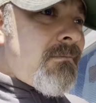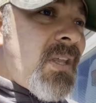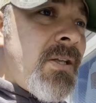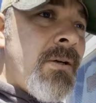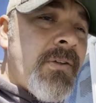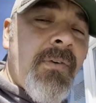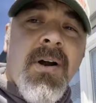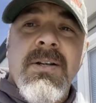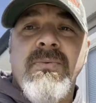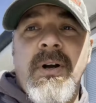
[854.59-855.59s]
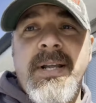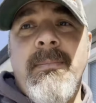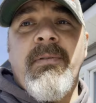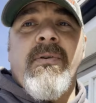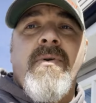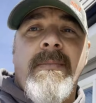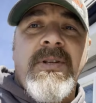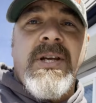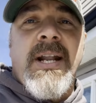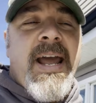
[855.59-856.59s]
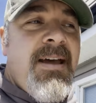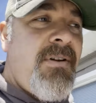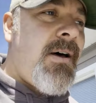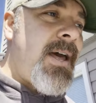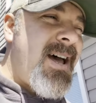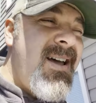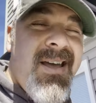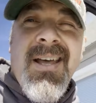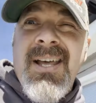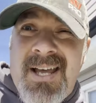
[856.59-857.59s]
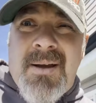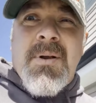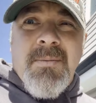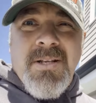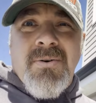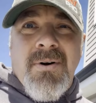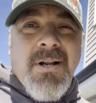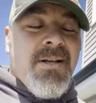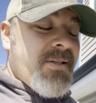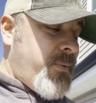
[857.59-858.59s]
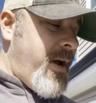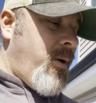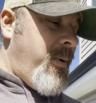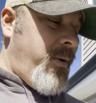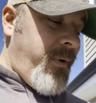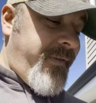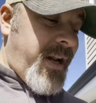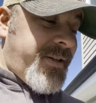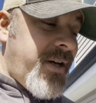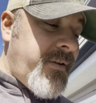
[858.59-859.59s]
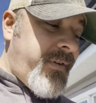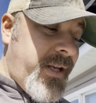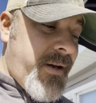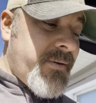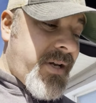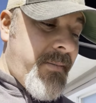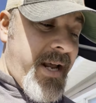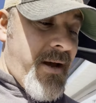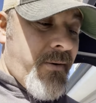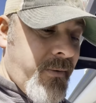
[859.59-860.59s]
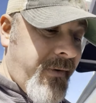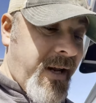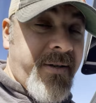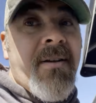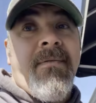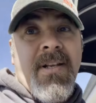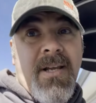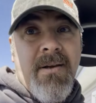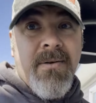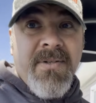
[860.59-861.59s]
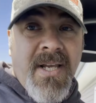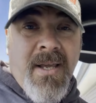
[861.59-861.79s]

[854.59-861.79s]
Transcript: you know, as far as what type of equipment you got to have and all that. I'm going to be touring it as well, but we've got a ton of videos coming out. We've got a ton of videos